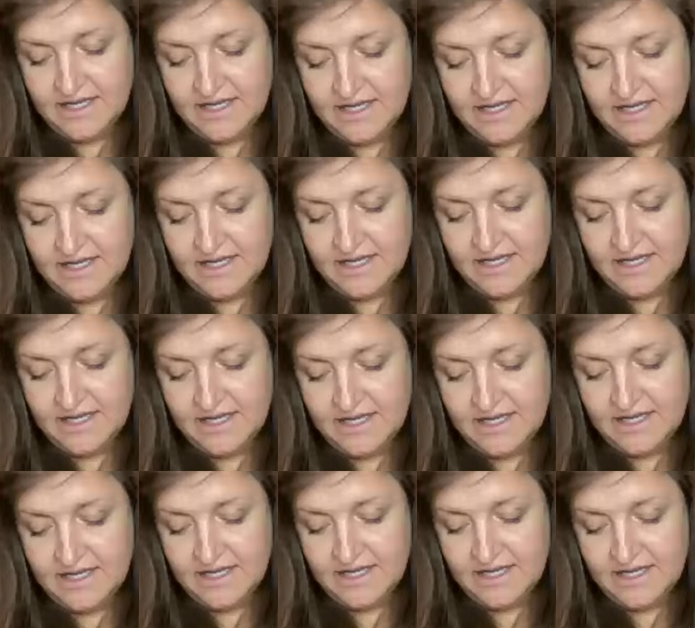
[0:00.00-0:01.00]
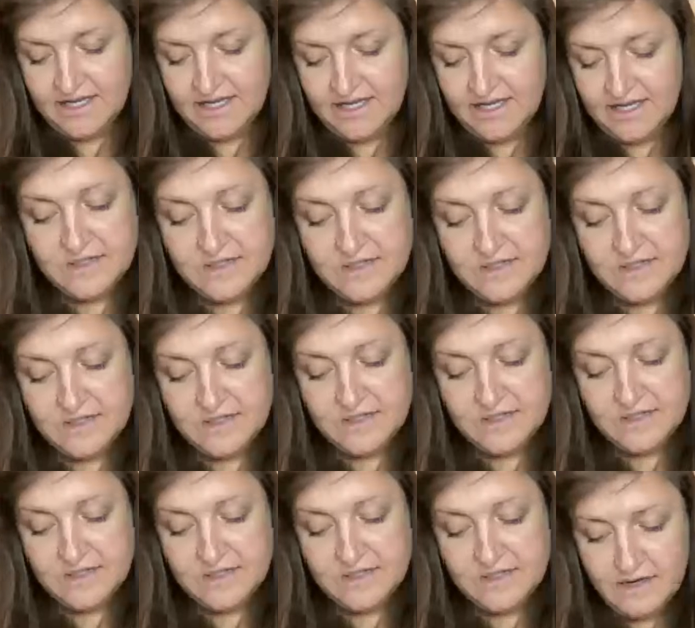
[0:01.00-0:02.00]
who was not allowed to be
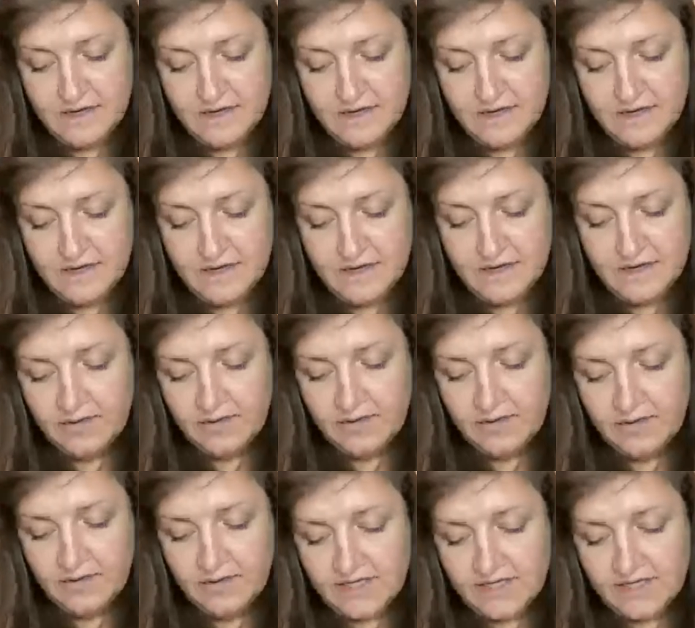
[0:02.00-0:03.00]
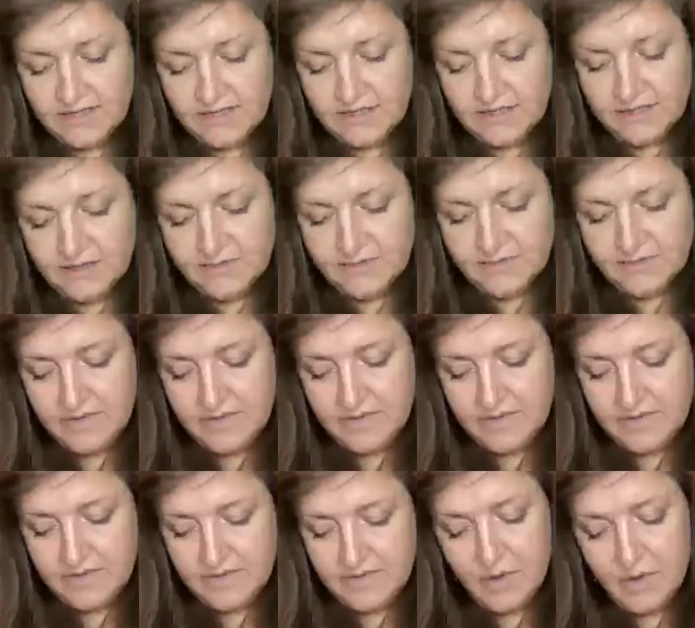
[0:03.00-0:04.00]
aware of what was done to them,
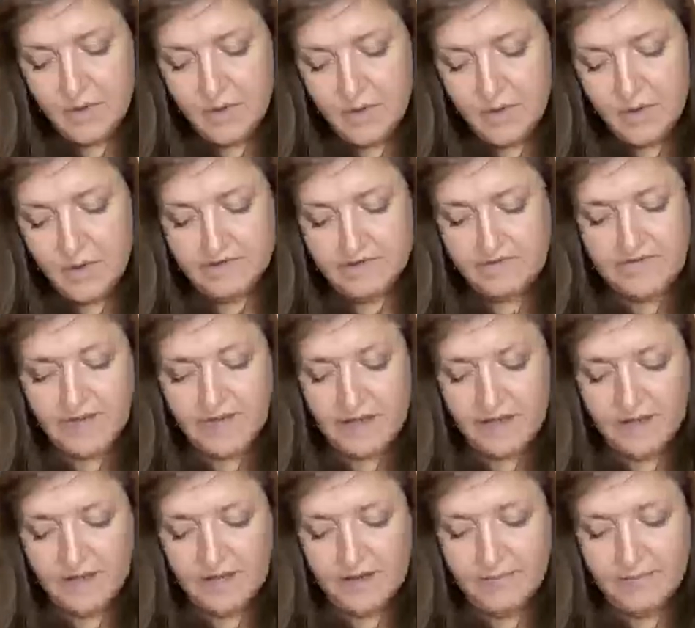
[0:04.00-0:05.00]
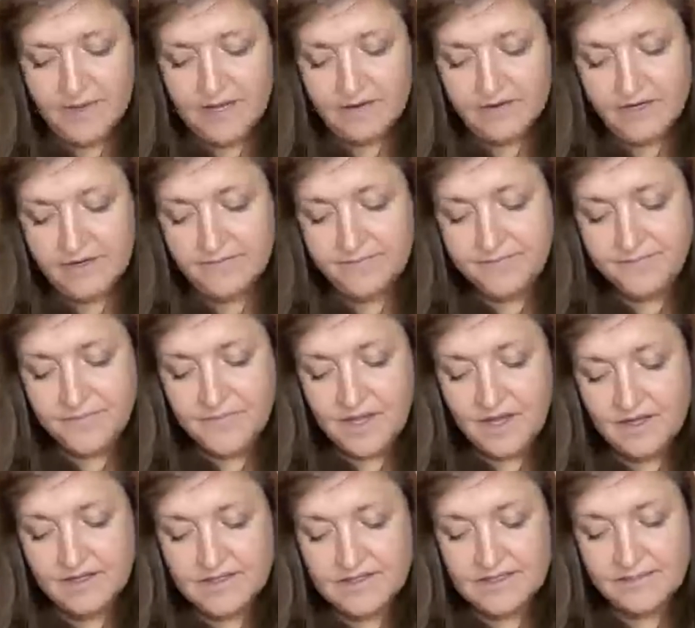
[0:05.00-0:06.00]
a way of telling about it,
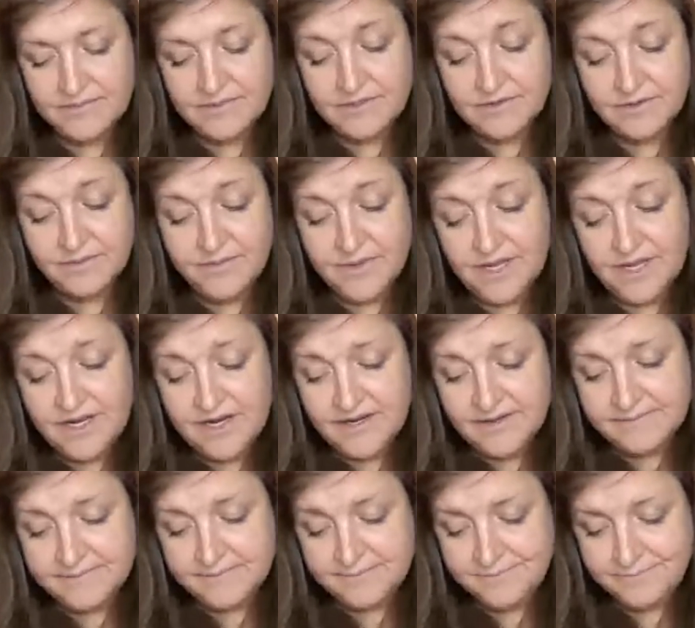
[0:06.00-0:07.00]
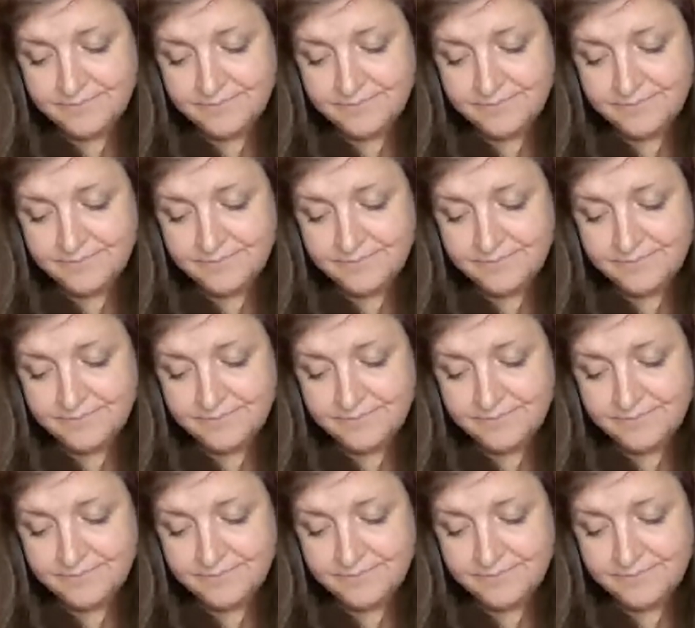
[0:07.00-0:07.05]
except to repeat it.